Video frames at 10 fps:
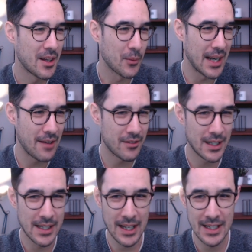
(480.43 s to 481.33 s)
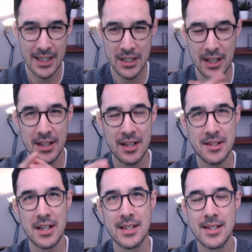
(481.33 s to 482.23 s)
Whenever an, a, a,
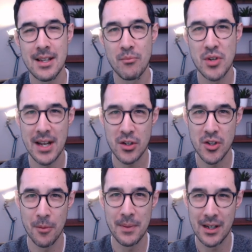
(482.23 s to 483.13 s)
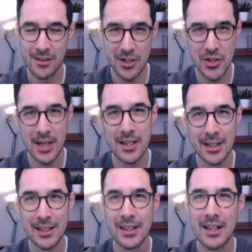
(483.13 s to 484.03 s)
certain subject, topic, or
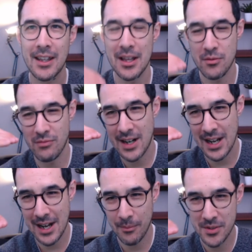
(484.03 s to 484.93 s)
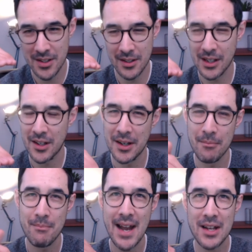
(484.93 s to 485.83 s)
agenda gets right up to the kind
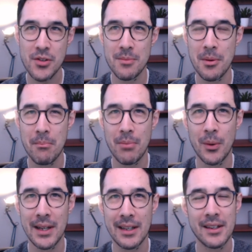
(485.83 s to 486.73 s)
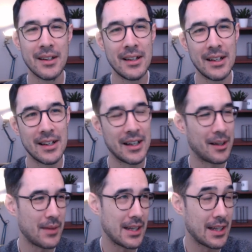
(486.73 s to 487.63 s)
of maximum point,
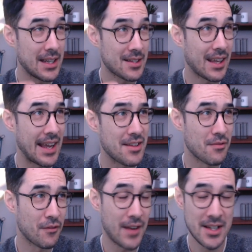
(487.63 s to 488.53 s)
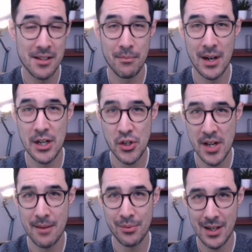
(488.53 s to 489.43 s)
um, and in this case, reflected by a
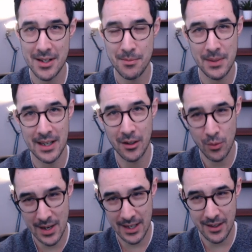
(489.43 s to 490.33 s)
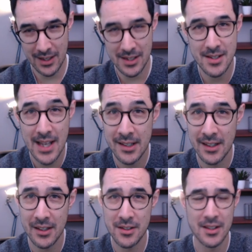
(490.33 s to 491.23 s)
share price being quite
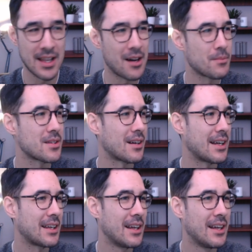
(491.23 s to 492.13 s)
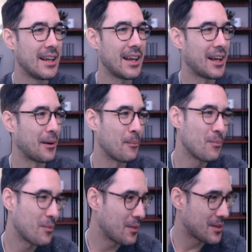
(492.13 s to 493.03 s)
extended to the upside,
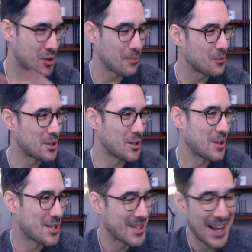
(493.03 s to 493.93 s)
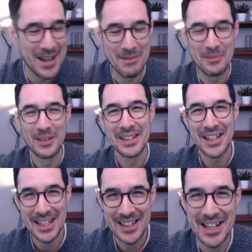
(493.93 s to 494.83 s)
um, Trump would do the same
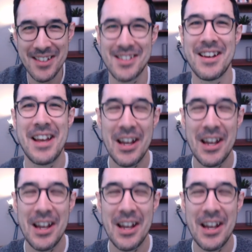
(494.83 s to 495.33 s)
like this.